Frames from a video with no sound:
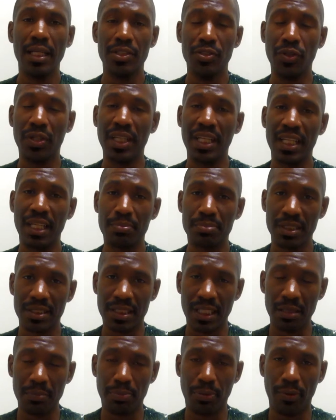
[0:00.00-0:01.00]
You can get up to
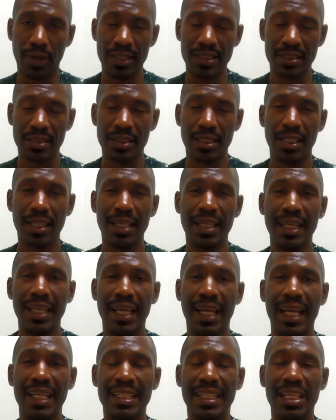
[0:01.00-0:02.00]
10 points.
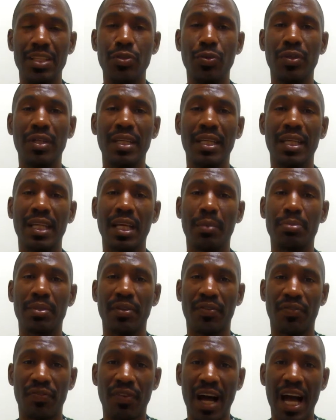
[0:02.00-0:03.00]
And then you can get up to
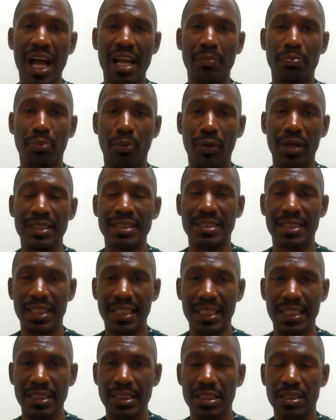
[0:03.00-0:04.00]
5 points
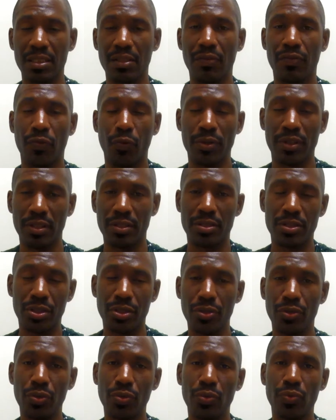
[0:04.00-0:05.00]
each for the
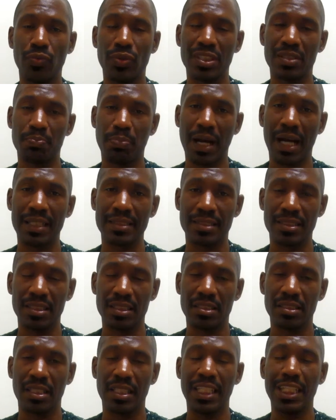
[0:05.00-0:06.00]
2
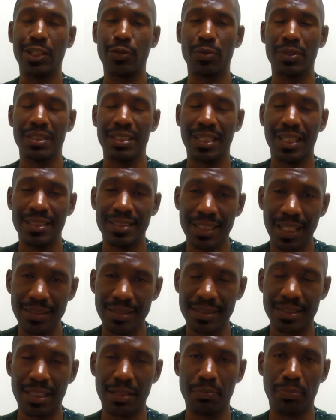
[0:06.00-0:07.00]
responses, equaling
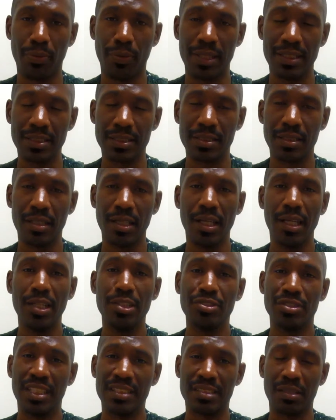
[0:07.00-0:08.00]
another 10 points.
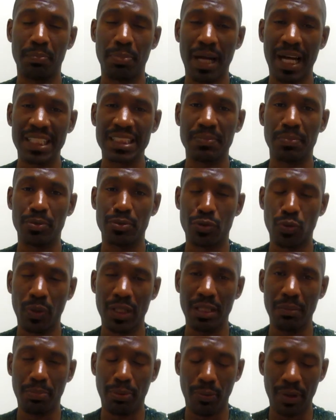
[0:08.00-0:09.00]
So that's a possible
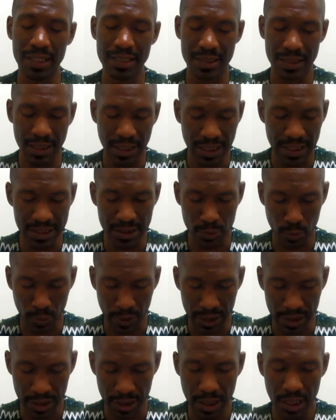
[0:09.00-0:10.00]
20 points each
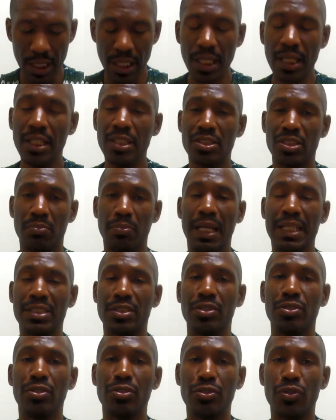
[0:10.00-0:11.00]
week. So make
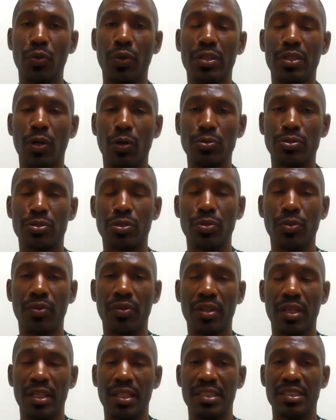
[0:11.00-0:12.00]
sure you're doing those 2
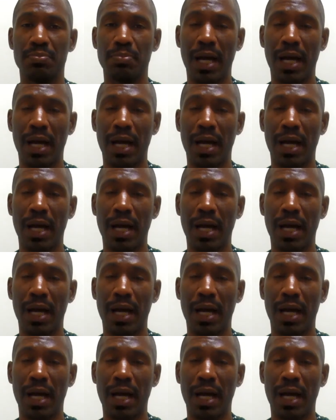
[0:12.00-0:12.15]
things.